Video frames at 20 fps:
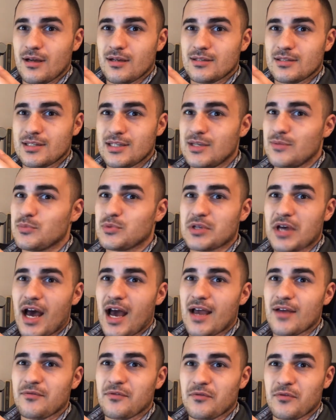deep
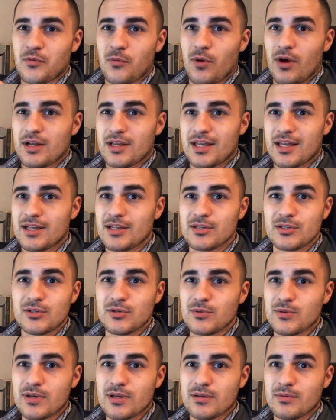dive if you want to get
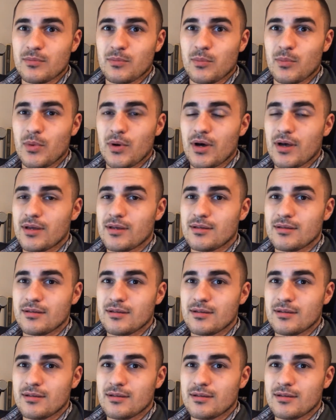into it, but